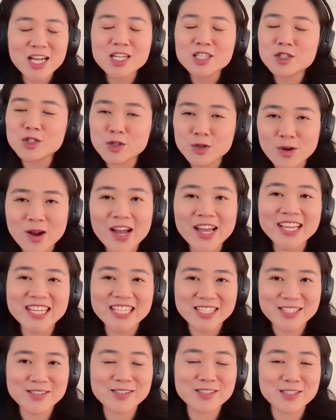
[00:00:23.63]
trying
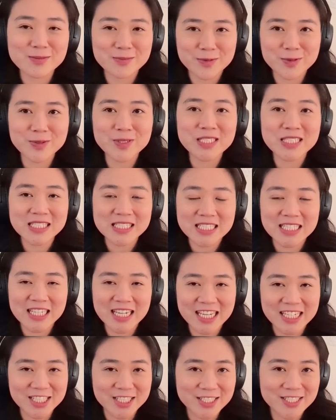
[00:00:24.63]
to support a
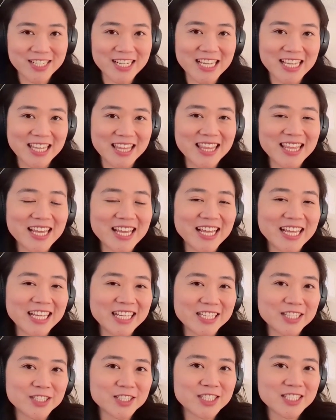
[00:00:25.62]
teenager in their
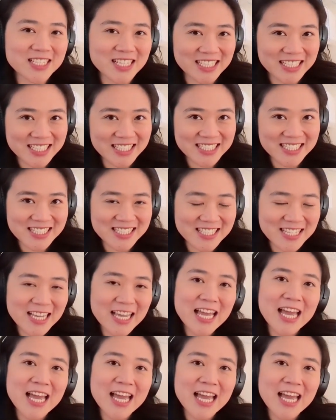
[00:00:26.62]
English studies.